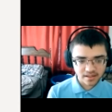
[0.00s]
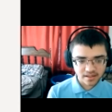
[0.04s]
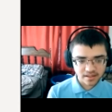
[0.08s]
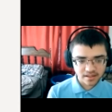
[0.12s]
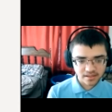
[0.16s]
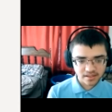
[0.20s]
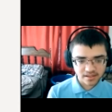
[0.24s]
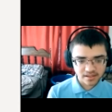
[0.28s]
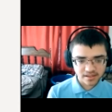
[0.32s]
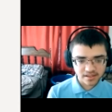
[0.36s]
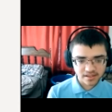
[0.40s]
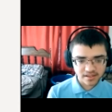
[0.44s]

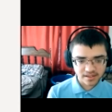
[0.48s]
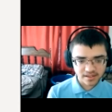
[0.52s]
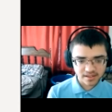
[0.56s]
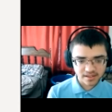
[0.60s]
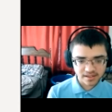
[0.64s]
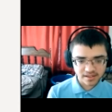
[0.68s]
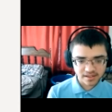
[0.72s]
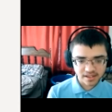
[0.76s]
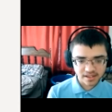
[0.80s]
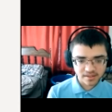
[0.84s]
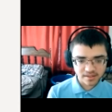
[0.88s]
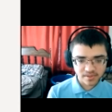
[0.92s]
such things
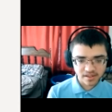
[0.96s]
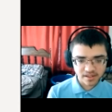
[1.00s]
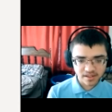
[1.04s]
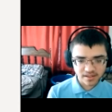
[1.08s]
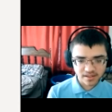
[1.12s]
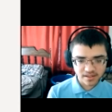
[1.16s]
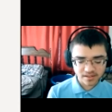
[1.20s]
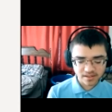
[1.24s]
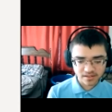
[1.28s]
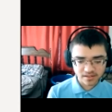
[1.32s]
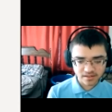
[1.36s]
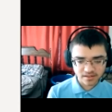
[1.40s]
as
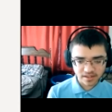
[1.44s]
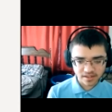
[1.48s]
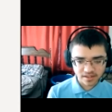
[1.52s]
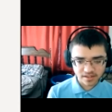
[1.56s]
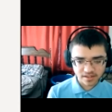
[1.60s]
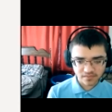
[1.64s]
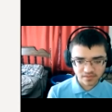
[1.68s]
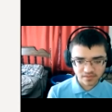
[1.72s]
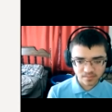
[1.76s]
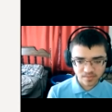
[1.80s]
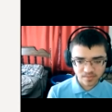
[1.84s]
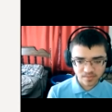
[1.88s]
speed and
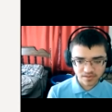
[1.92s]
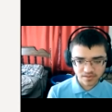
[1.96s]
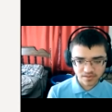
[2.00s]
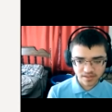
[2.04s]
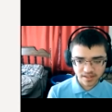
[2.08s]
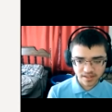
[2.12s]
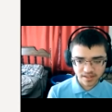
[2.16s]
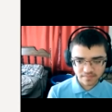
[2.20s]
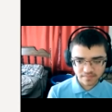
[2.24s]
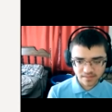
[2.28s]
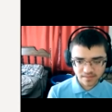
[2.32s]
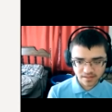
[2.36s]
direction from a
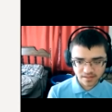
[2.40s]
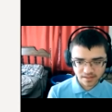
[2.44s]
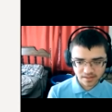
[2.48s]
graph.